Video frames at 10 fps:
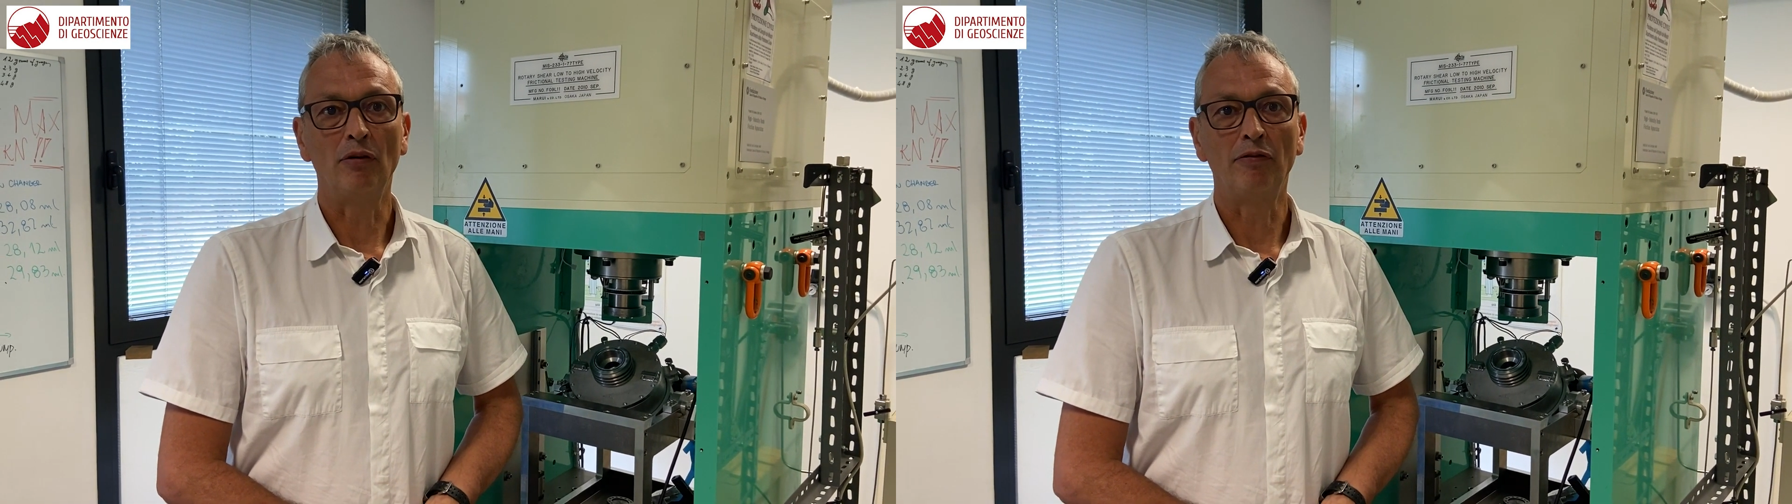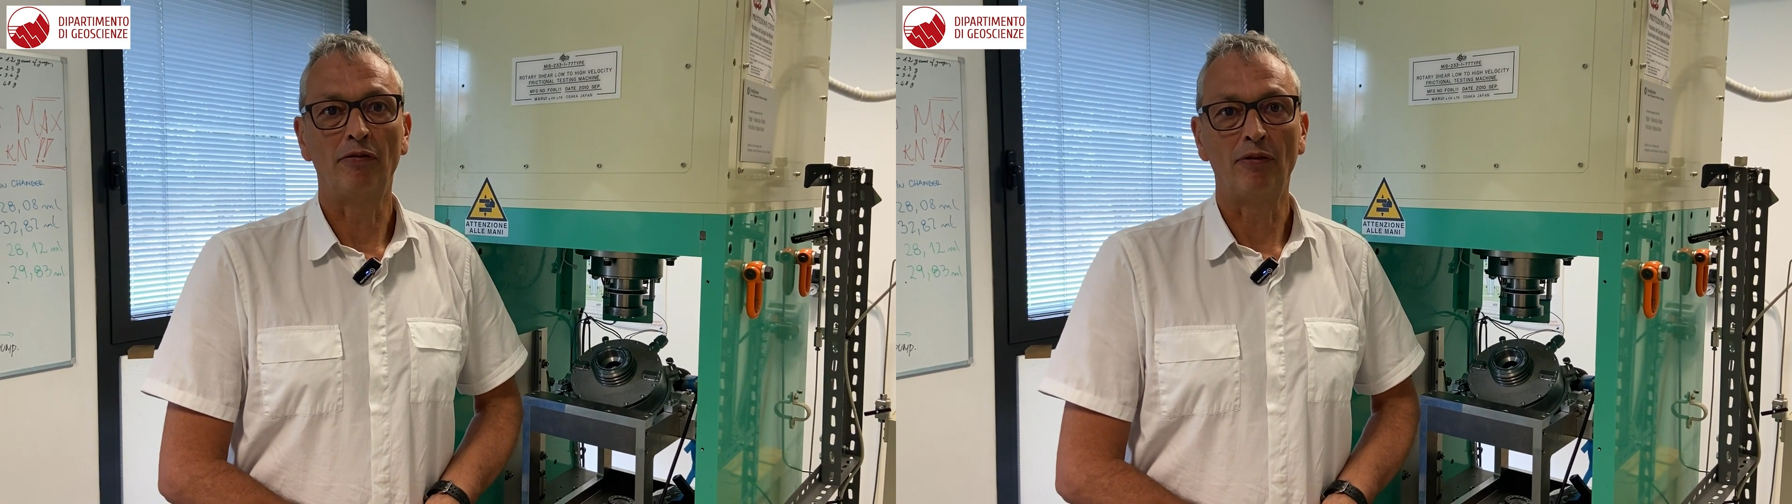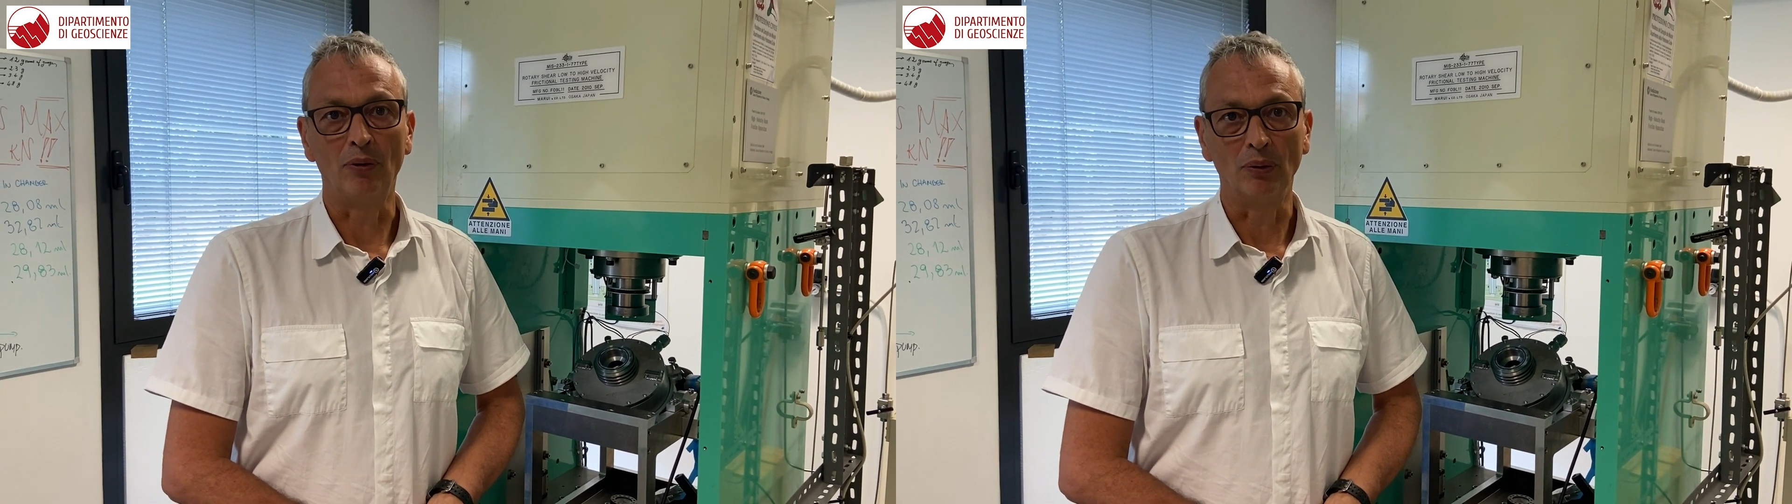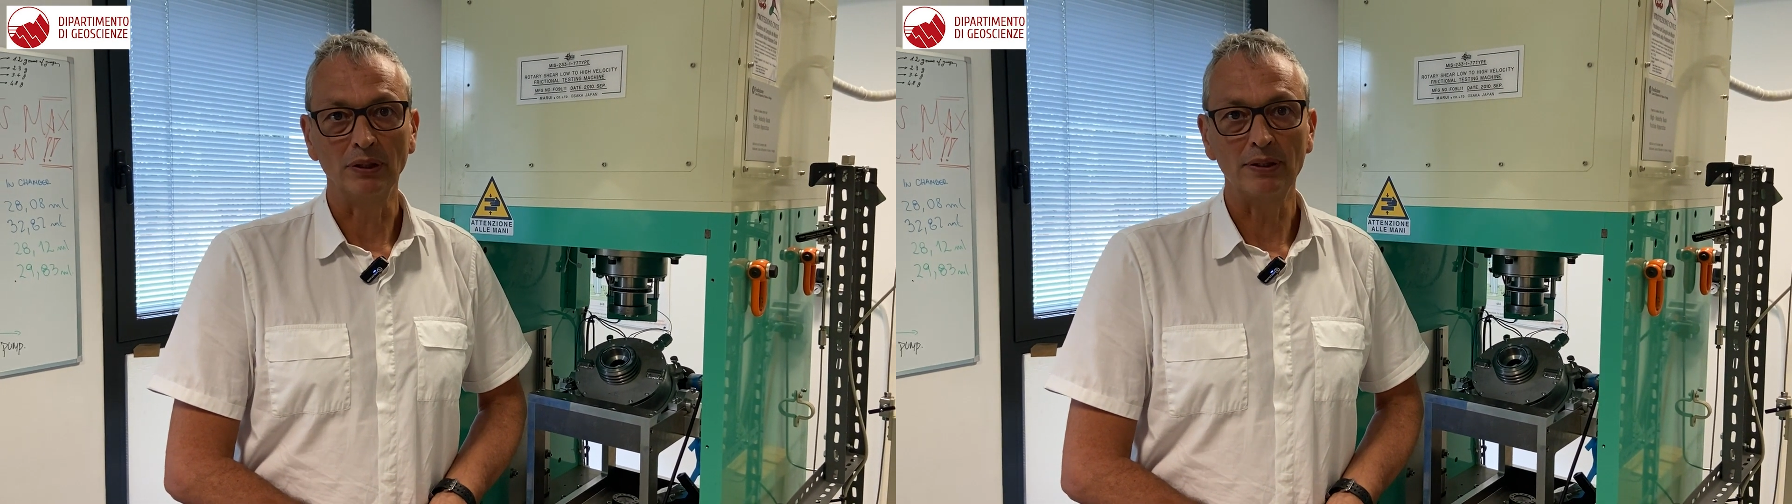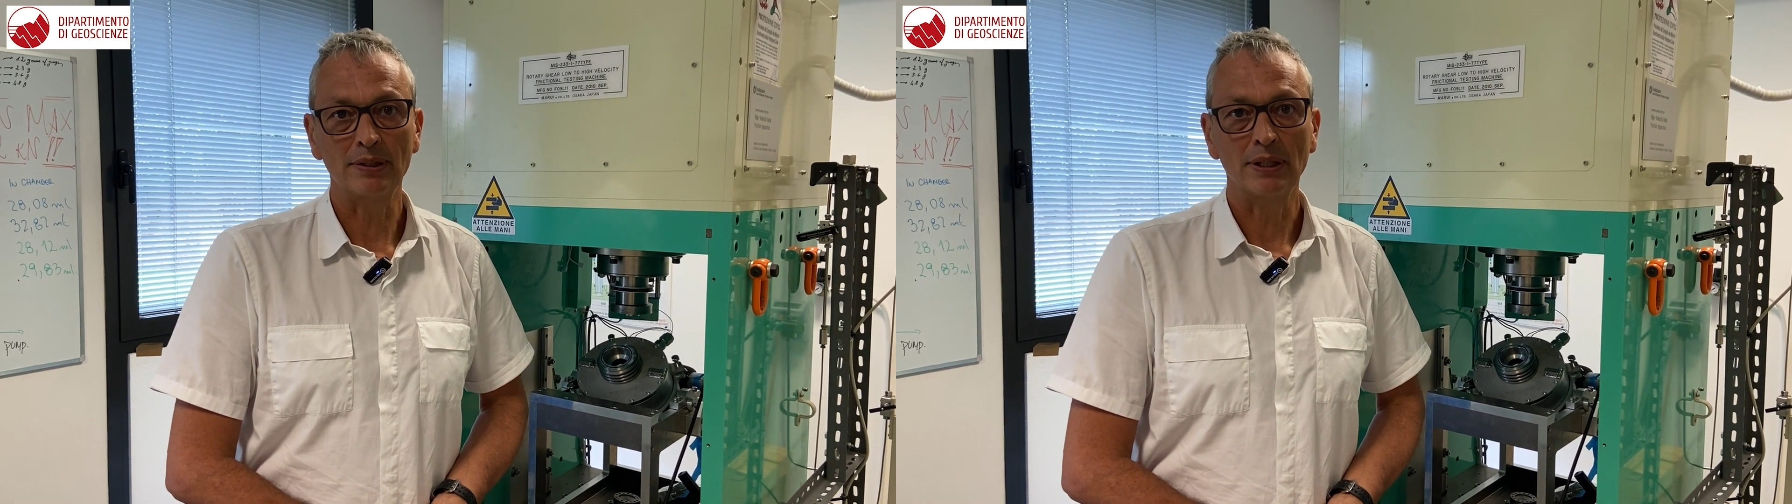of
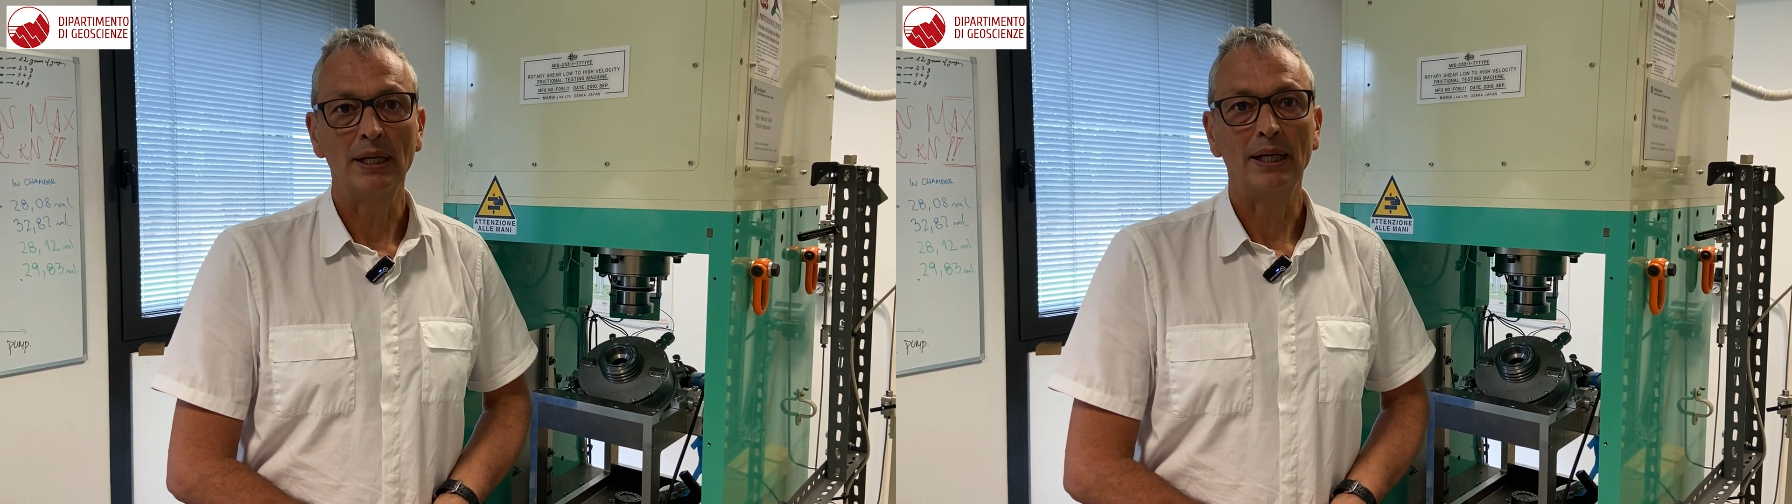faults